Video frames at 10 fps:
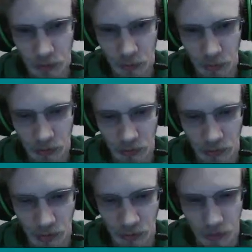will be
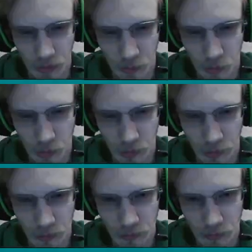dilated
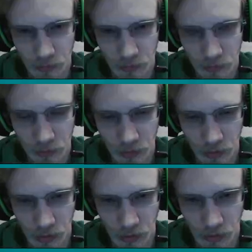more
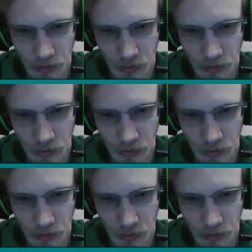and